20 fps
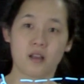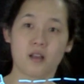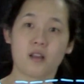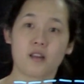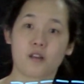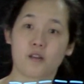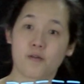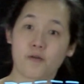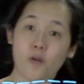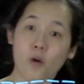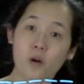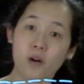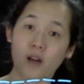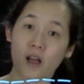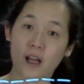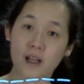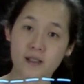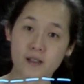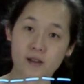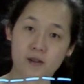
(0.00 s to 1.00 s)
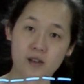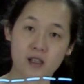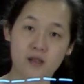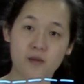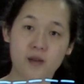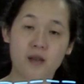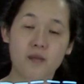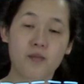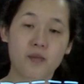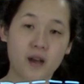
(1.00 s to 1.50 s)
the 4s turns out to
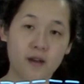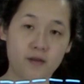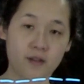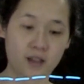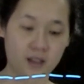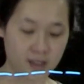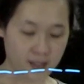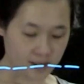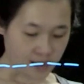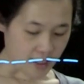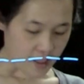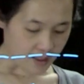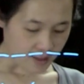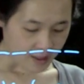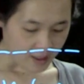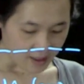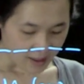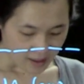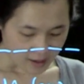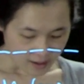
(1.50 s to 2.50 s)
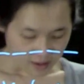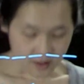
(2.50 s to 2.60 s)
be above it slightly,